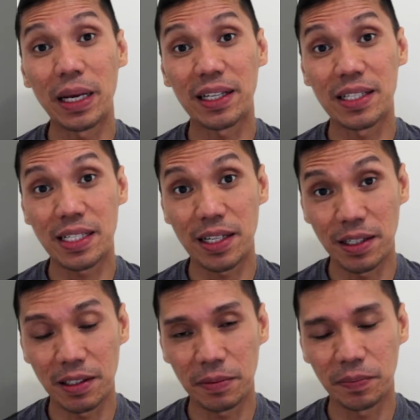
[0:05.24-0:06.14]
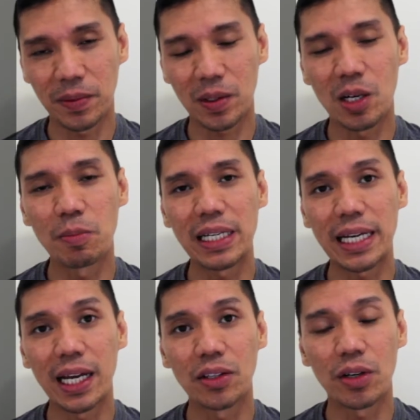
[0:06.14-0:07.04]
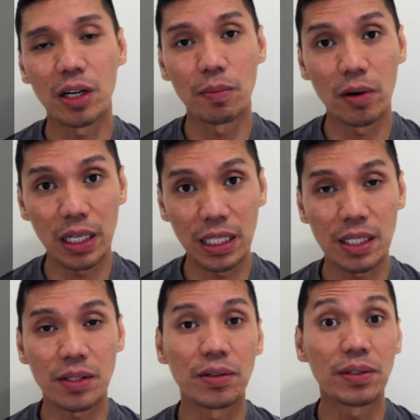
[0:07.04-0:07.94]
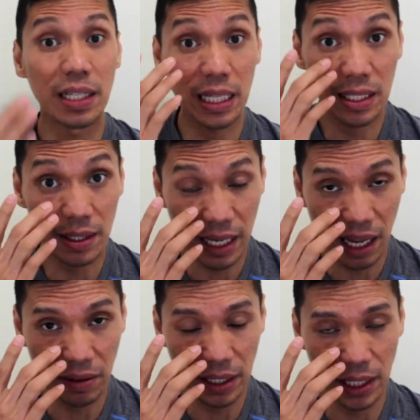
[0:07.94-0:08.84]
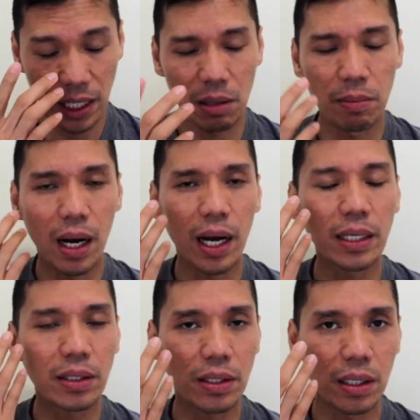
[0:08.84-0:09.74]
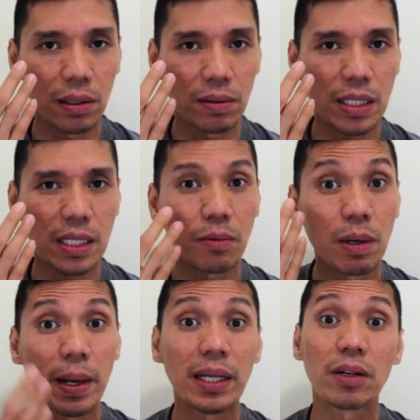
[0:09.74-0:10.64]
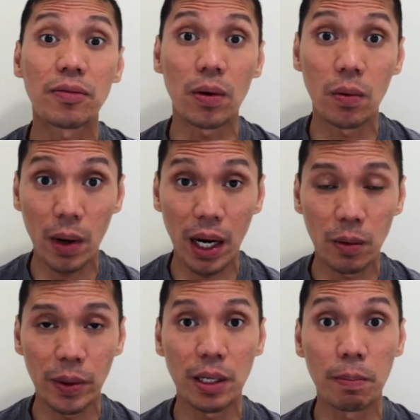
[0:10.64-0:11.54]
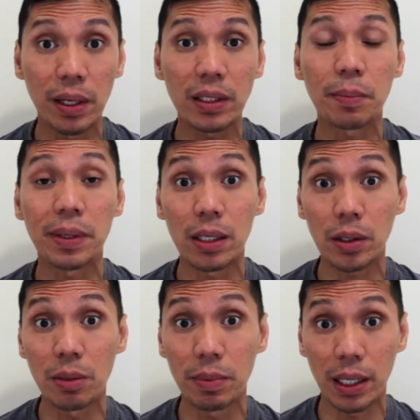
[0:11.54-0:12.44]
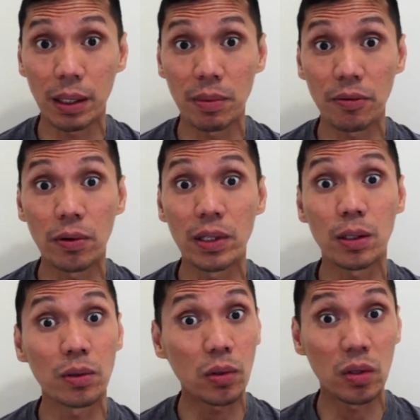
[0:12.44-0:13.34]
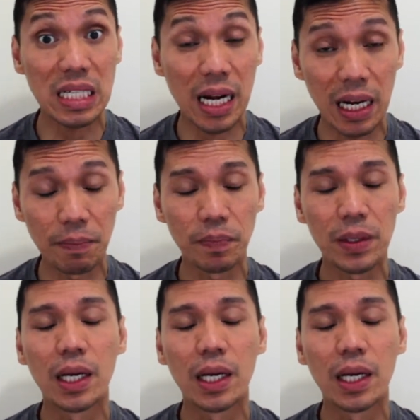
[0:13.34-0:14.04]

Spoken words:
make us ill commonly enter our bodies through the nasal cavity, and behind the nose they remain there for a while, where they build up and accumulate before they could cause harm.